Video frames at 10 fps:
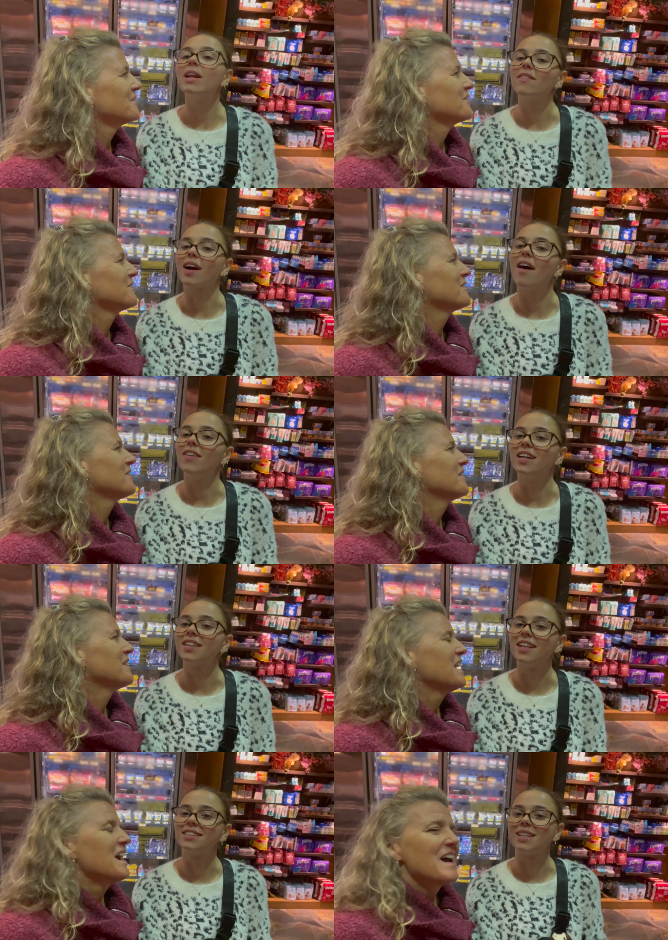Speaker 1: We never got
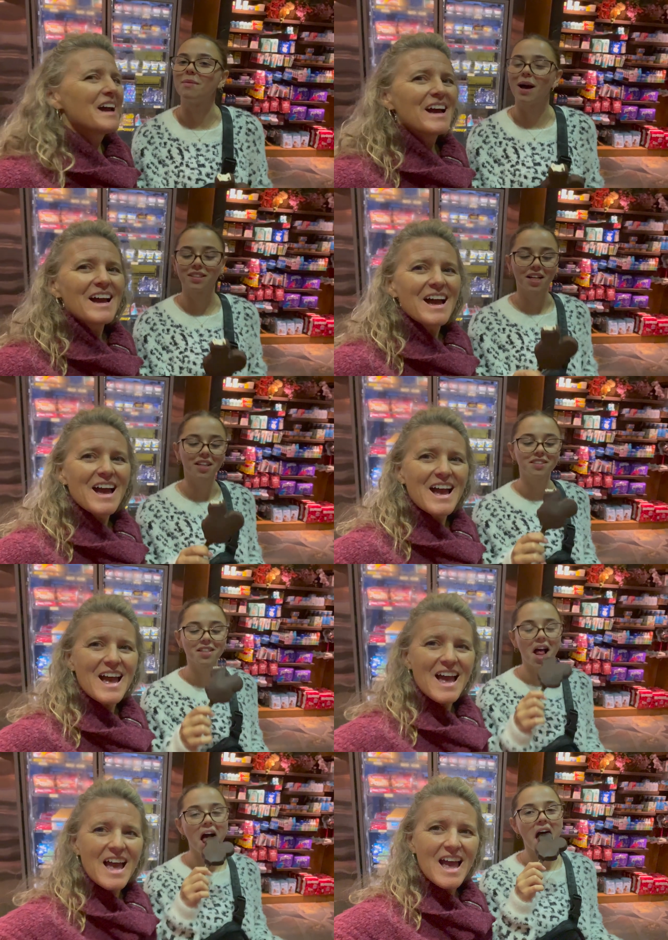Valentine's Day baskets.
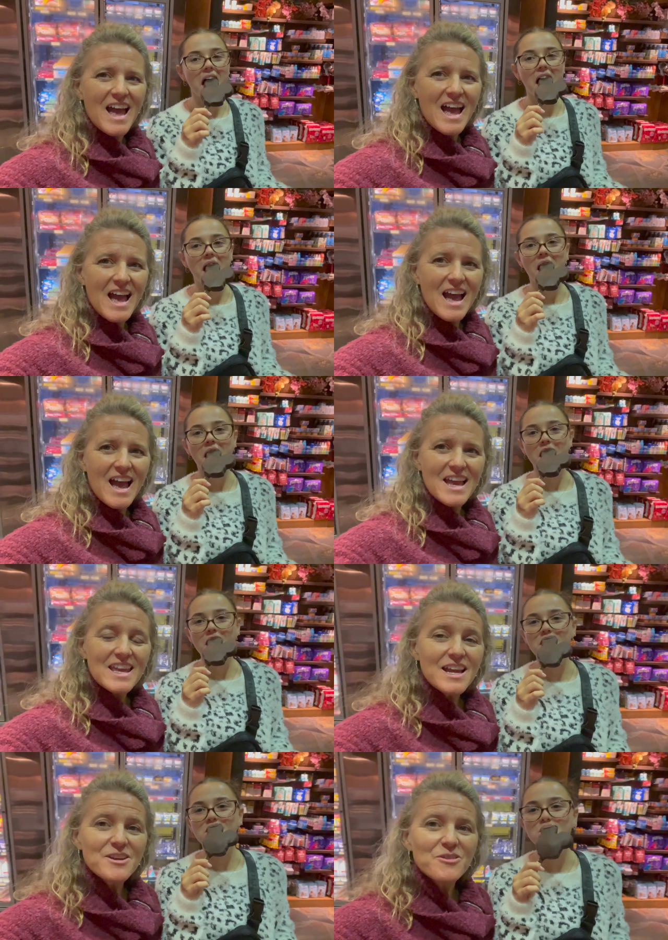
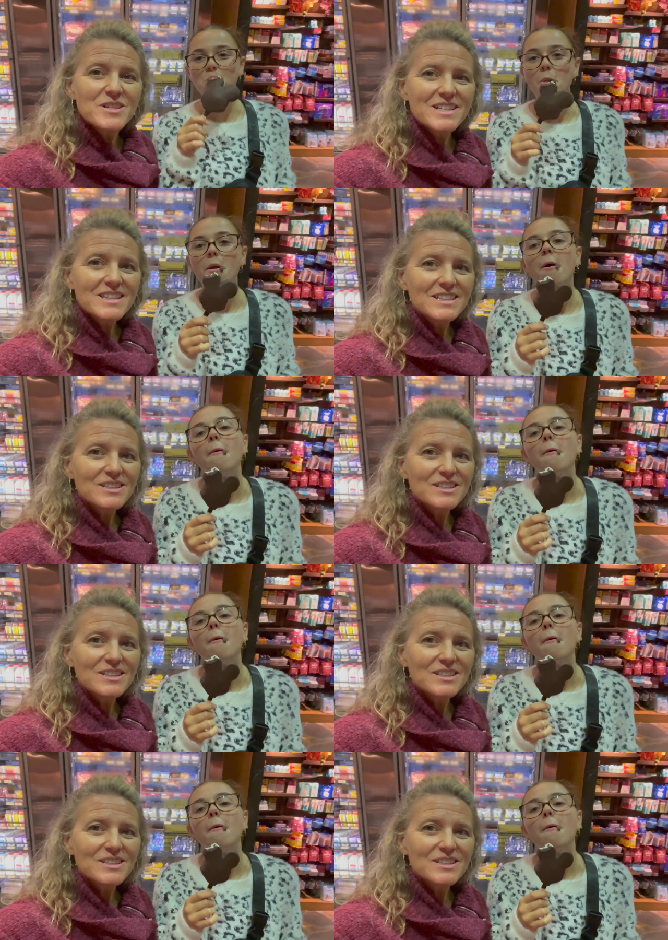
Speaker 2: Yeah, you always get
Speaker 1: the